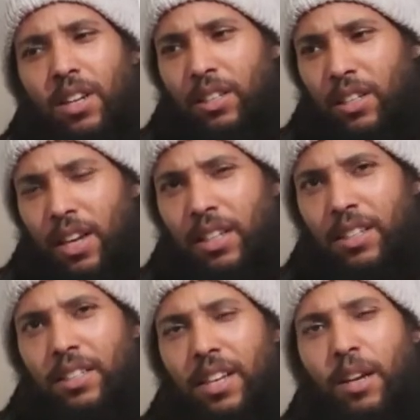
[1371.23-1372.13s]
today
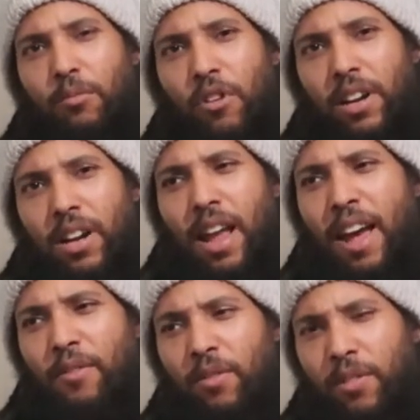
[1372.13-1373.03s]
to celebrate the
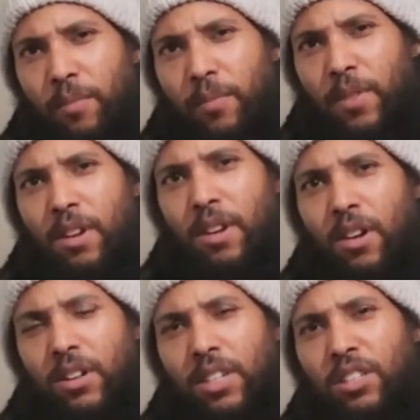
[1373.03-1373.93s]
life of him
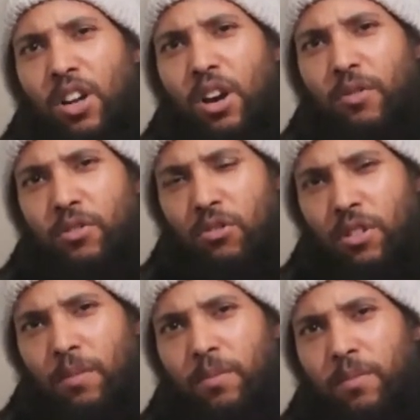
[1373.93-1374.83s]
on his Earth
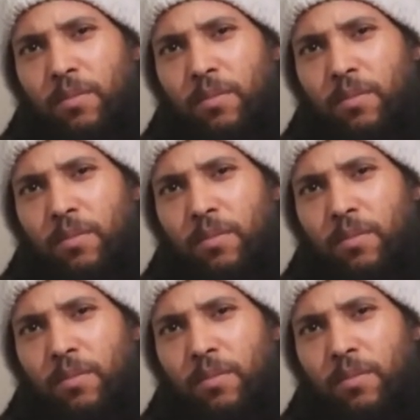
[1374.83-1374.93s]
Strong,